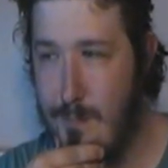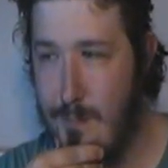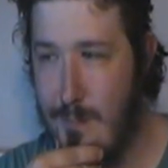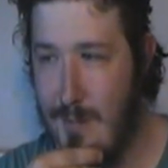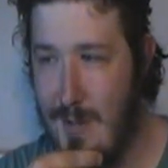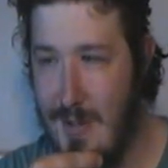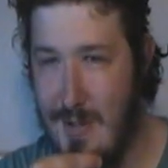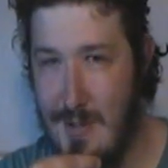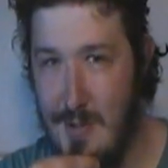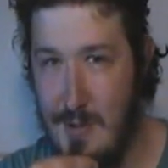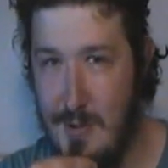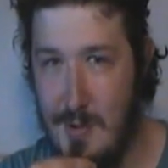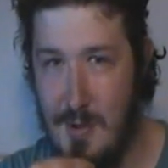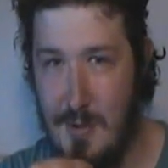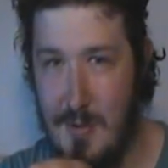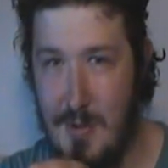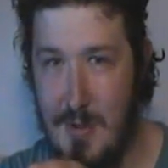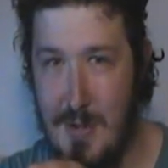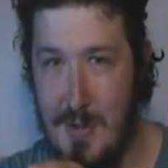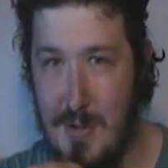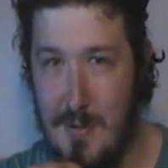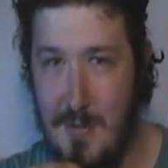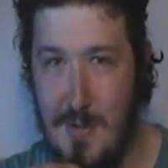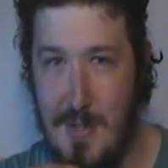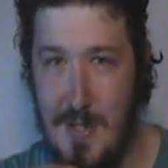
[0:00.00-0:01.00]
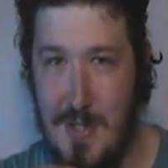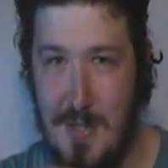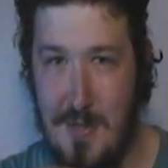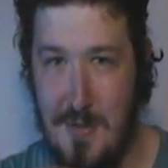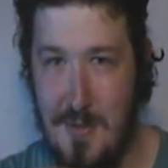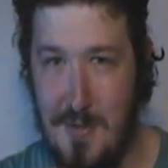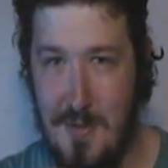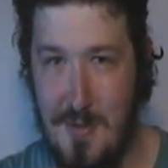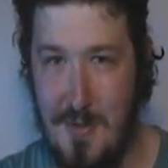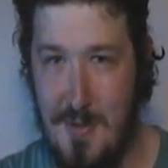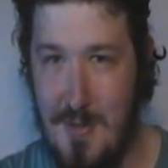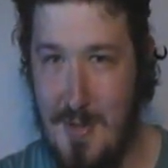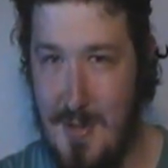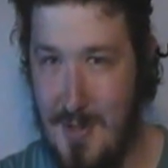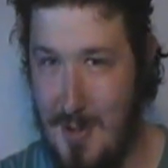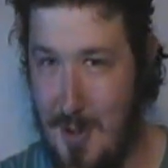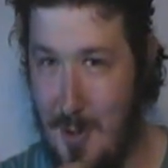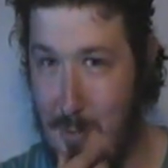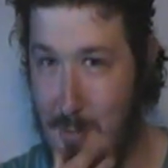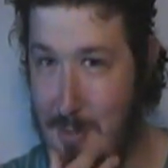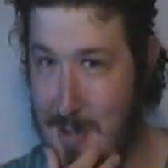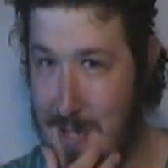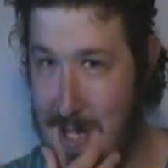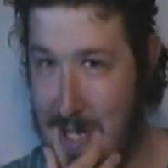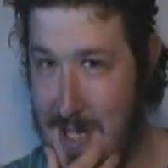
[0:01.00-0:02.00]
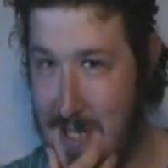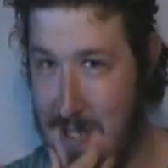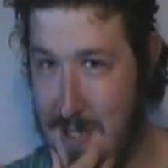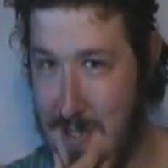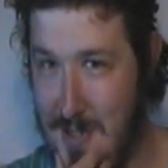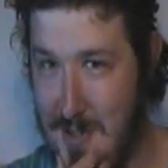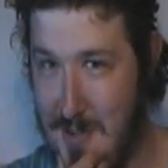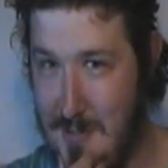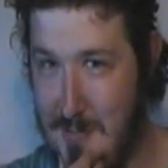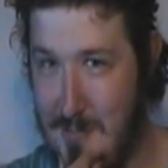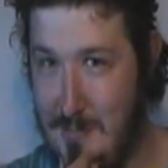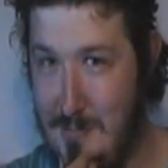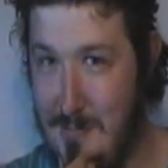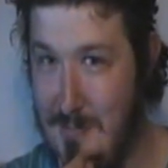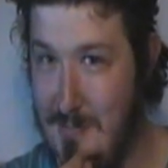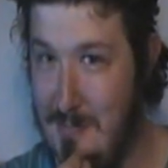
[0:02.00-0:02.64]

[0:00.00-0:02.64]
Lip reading: There's also other issues and complications